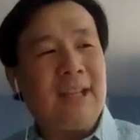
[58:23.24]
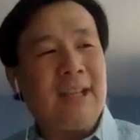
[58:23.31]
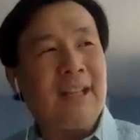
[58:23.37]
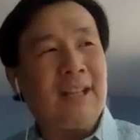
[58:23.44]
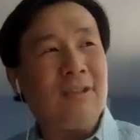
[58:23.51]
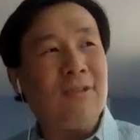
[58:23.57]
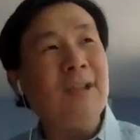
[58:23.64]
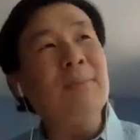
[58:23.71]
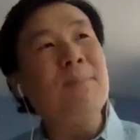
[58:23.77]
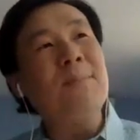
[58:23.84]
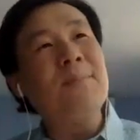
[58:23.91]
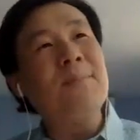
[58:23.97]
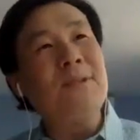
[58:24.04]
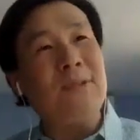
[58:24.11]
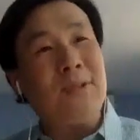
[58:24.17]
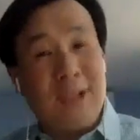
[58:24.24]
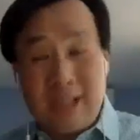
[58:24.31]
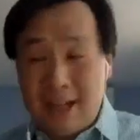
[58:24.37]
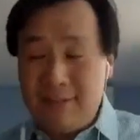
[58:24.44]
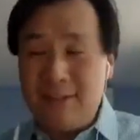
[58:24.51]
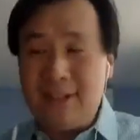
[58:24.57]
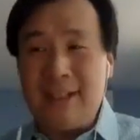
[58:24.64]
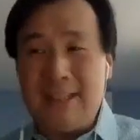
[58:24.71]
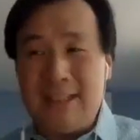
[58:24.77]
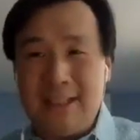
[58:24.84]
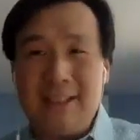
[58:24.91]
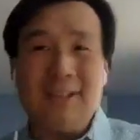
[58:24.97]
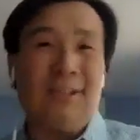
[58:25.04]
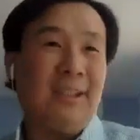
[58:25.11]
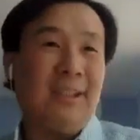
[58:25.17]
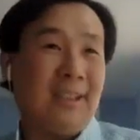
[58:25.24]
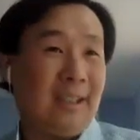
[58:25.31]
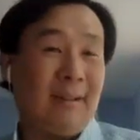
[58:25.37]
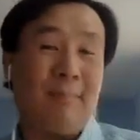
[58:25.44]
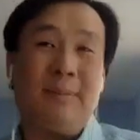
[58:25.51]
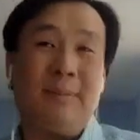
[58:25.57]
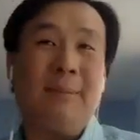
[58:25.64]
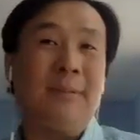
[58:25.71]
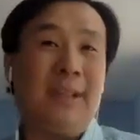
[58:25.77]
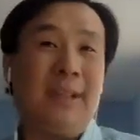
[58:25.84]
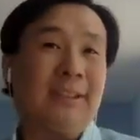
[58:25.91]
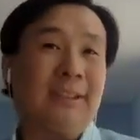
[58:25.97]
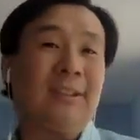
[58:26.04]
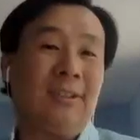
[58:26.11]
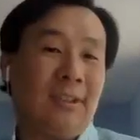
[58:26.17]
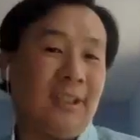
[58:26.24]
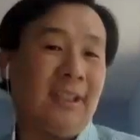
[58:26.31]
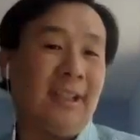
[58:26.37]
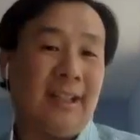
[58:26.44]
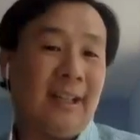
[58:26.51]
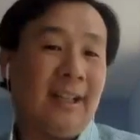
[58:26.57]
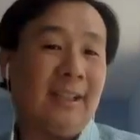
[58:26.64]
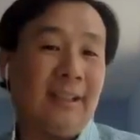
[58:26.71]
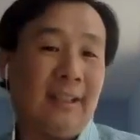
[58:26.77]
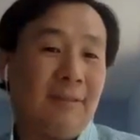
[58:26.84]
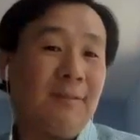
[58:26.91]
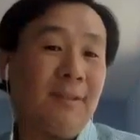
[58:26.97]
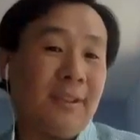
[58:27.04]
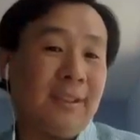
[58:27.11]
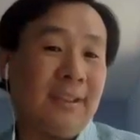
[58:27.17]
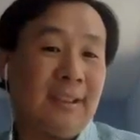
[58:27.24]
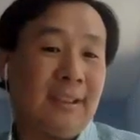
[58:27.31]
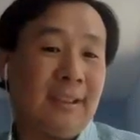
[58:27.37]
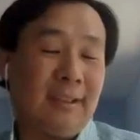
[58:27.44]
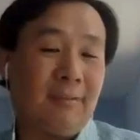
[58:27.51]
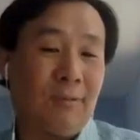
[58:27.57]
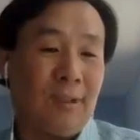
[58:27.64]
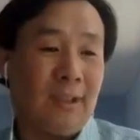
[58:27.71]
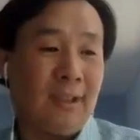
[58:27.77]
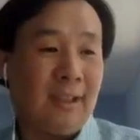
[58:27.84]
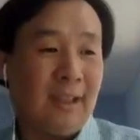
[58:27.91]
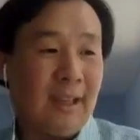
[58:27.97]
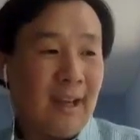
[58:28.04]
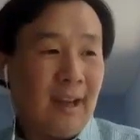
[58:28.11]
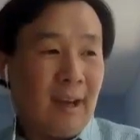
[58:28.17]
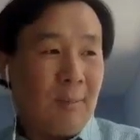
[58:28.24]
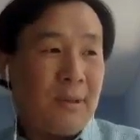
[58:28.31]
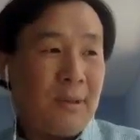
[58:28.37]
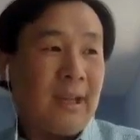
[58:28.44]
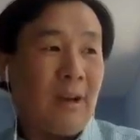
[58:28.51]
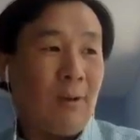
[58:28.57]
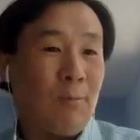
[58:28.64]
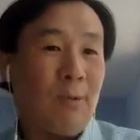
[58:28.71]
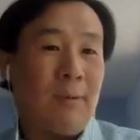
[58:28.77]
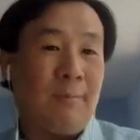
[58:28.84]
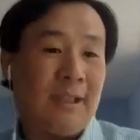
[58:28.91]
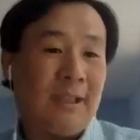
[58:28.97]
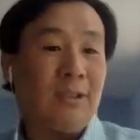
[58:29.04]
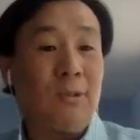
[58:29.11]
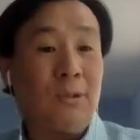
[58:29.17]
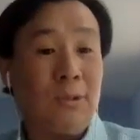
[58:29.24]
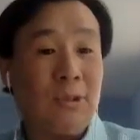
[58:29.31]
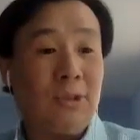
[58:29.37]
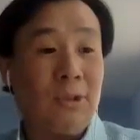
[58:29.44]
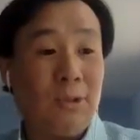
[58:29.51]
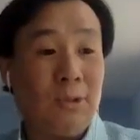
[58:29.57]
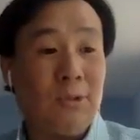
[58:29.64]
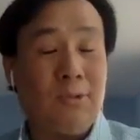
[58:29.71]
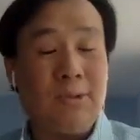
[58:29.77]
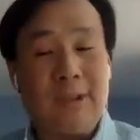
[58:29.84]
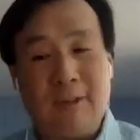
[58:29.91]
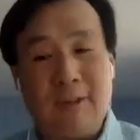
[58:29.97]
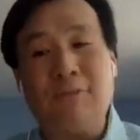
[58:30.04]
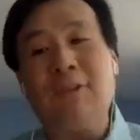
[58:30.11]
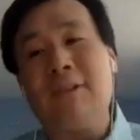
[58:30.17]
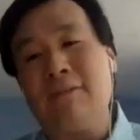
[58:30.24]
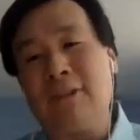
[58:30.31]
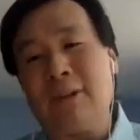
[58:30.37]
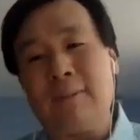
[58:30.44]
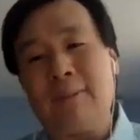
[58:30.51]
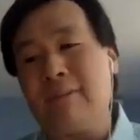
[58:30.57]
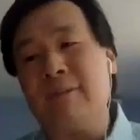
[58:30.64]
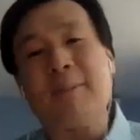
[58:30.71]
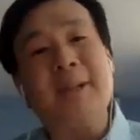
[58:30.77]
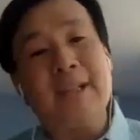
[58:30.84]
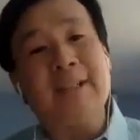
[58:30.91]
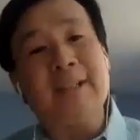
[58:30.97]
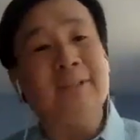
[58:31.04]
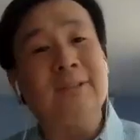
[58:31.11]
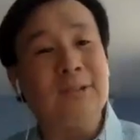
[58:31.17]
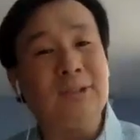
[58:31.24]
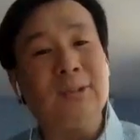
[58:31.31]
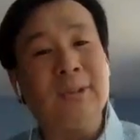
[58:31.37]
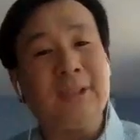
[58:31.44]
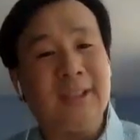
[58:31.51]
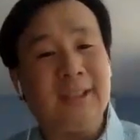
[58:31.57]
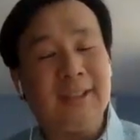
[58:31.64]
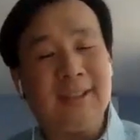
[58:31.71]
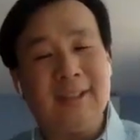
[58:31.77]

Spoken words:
you need to have an idea, and you need to be able to execute it at a high level, and to like really pick out what makes you different from everybody else who's doing it.